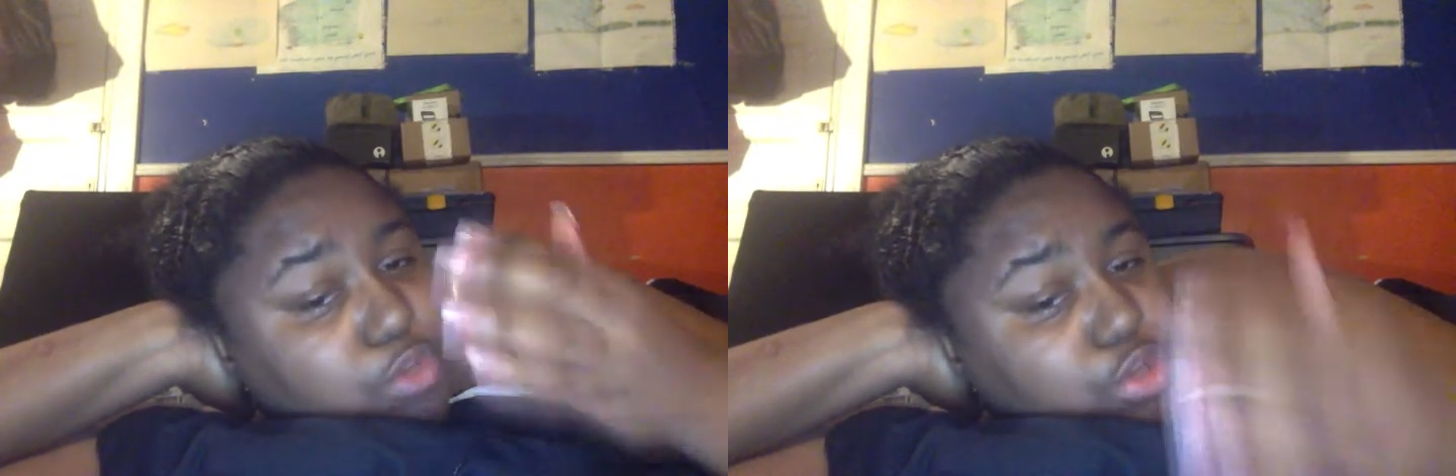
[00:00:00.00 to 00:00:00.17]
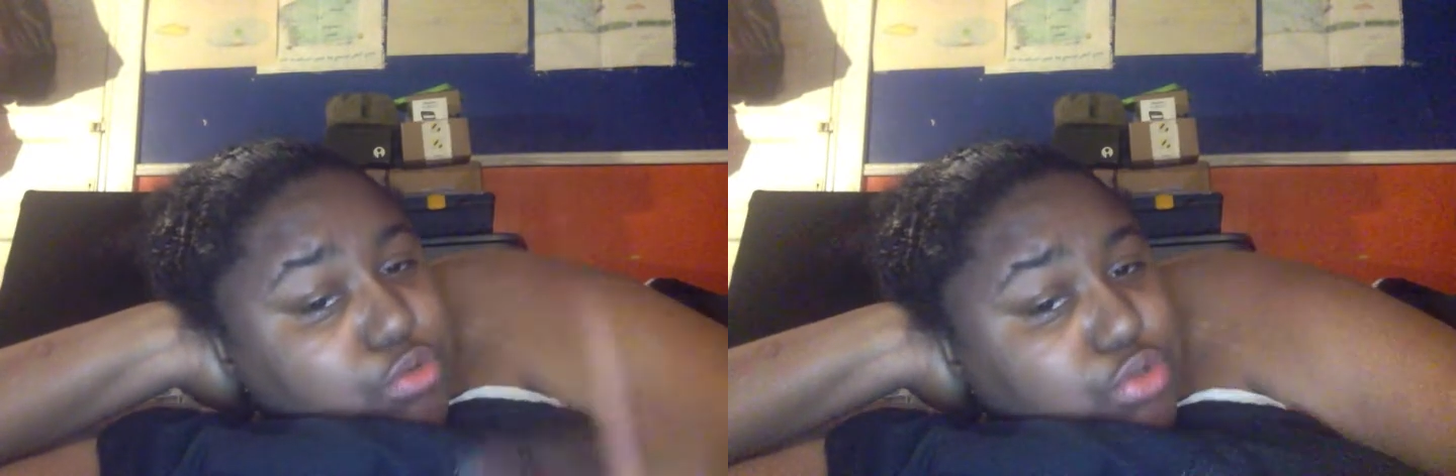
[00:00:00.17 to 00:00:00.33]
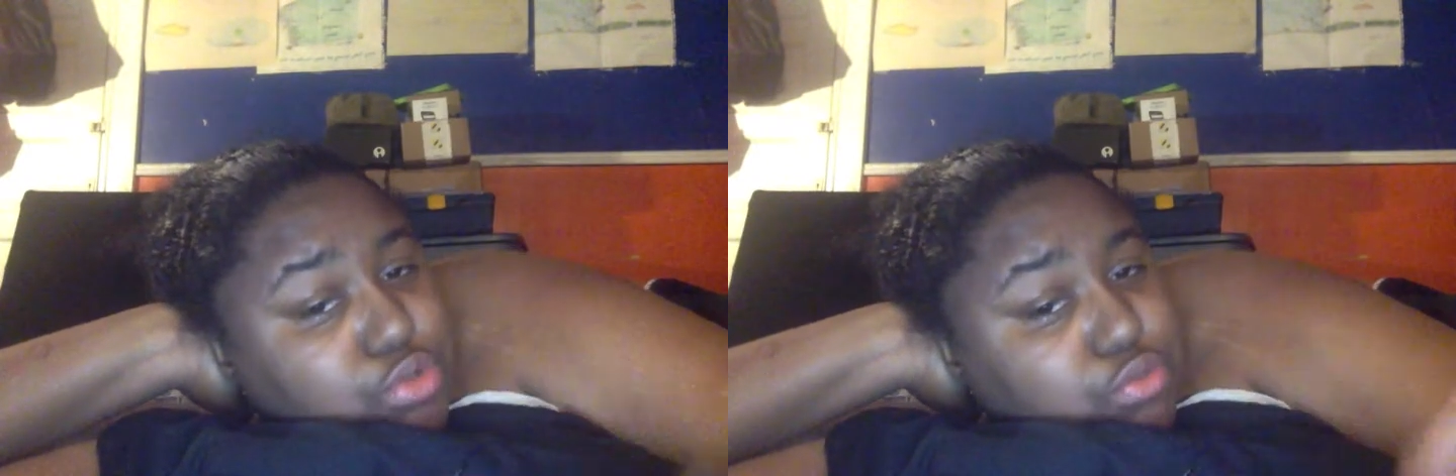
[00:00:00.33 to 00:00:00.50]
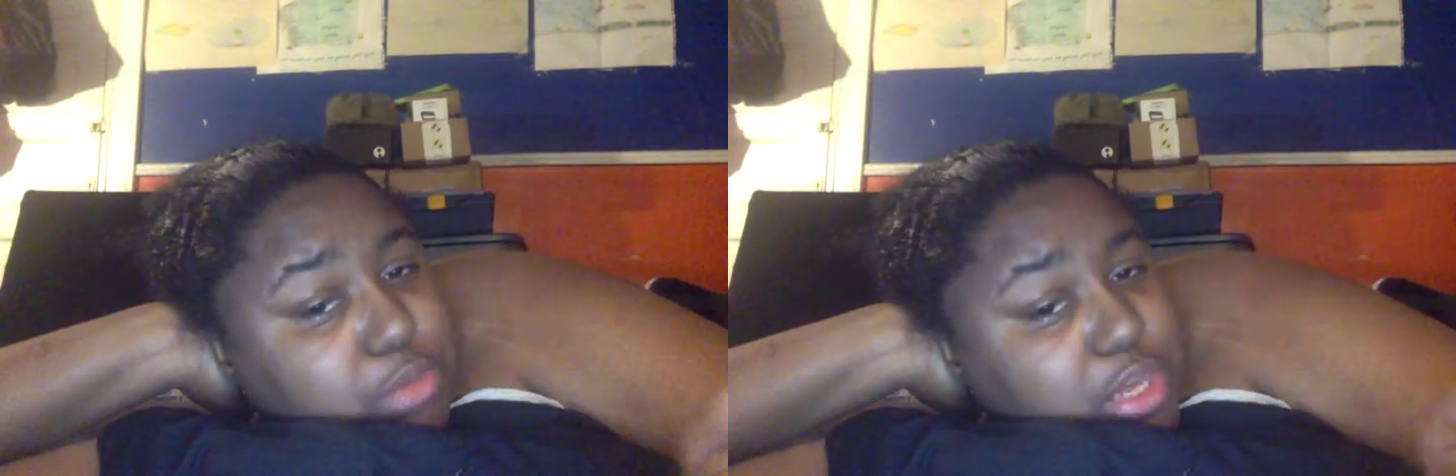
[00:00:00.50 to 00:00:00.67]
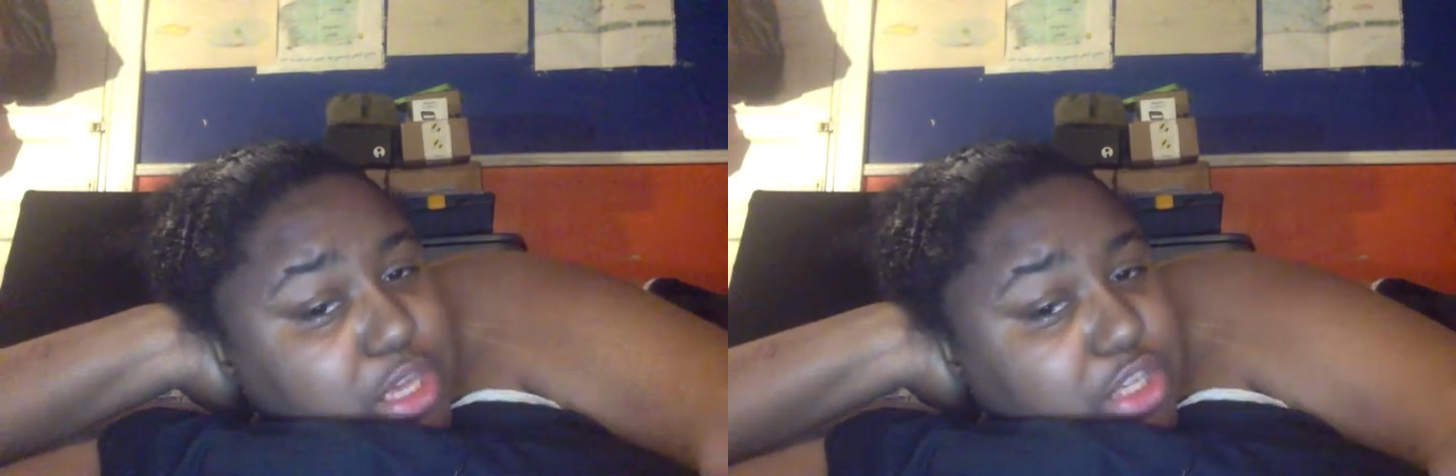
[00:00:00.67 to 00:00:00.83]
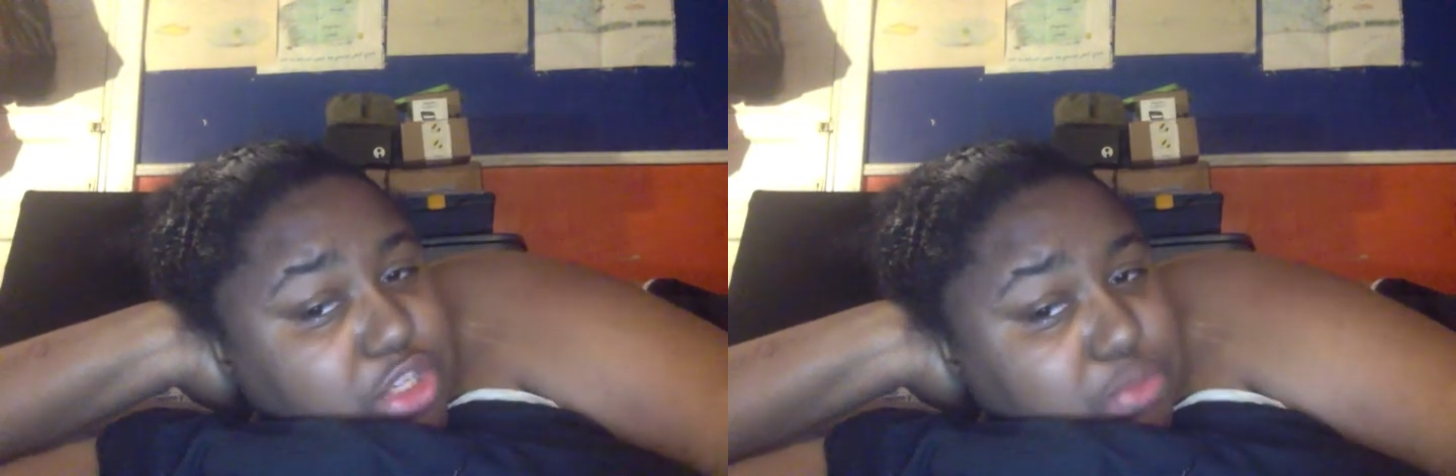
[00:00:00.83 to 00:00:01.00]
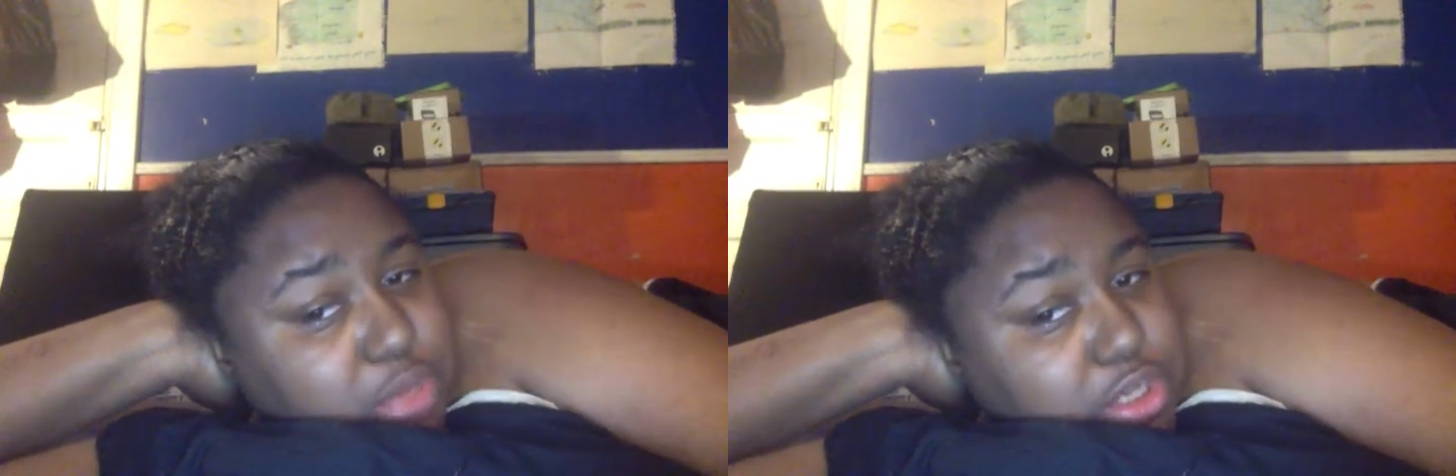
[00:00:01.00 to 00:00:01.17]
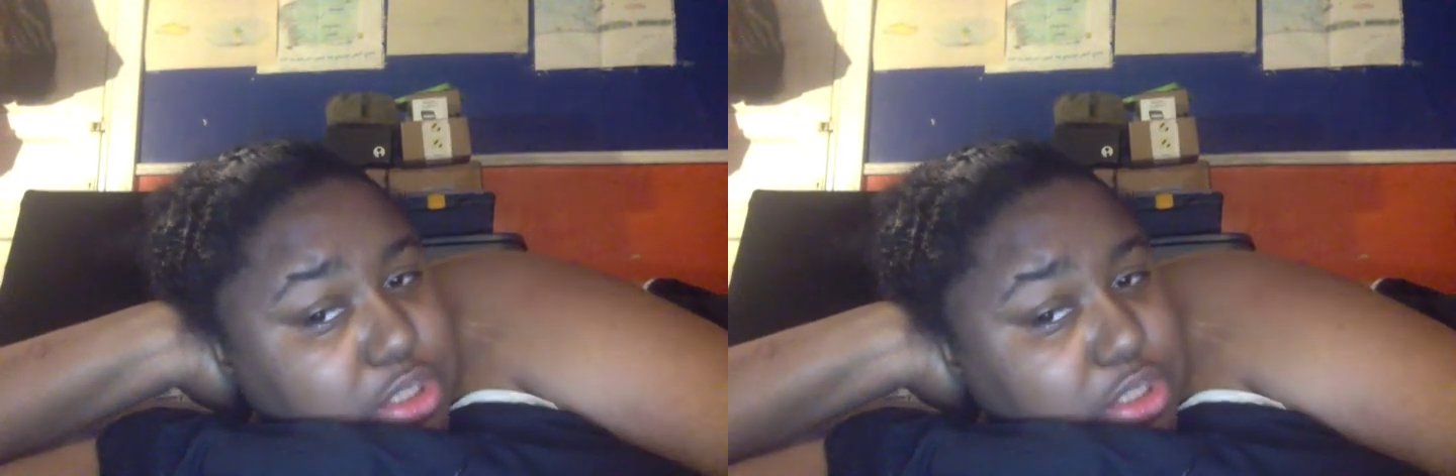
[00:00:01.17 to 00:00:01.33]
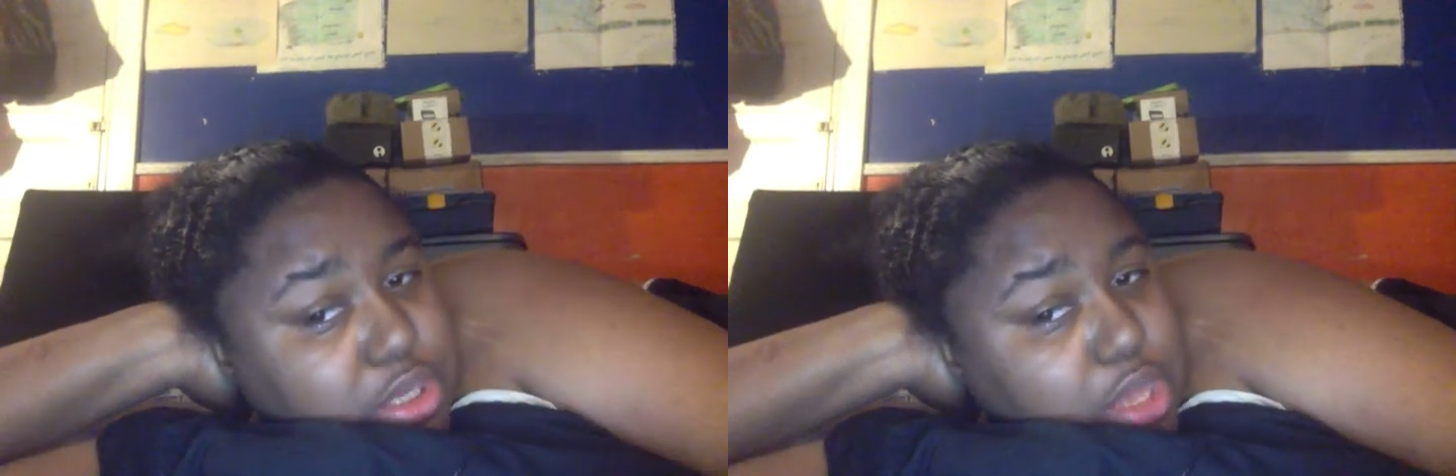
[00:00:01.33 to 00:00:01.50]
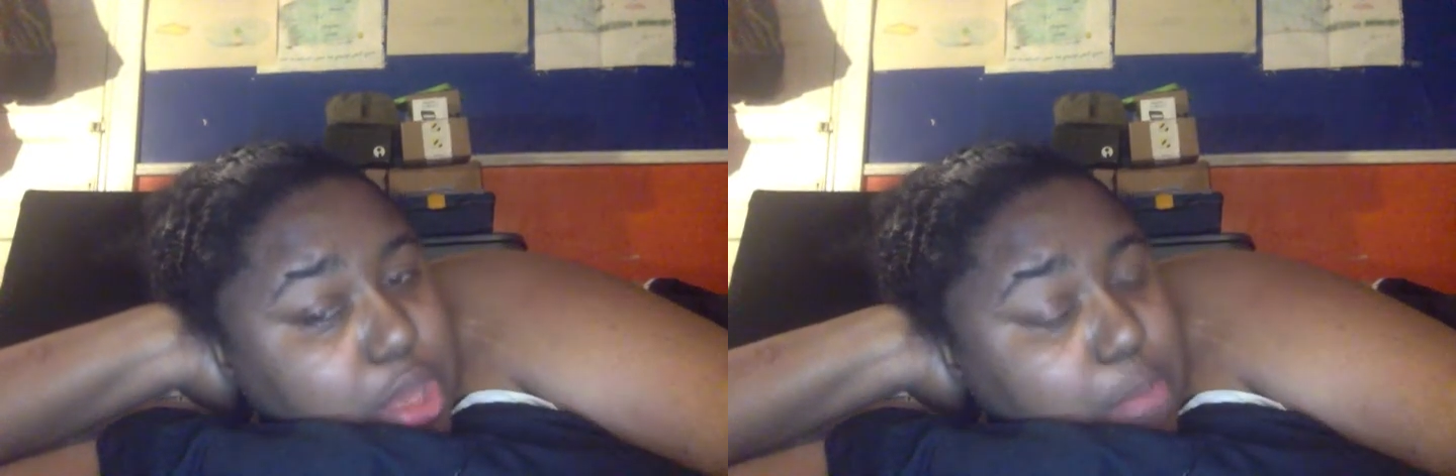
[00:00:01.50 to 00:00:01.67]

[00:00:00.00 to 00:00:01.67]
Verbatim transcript: YouTube and Twitch.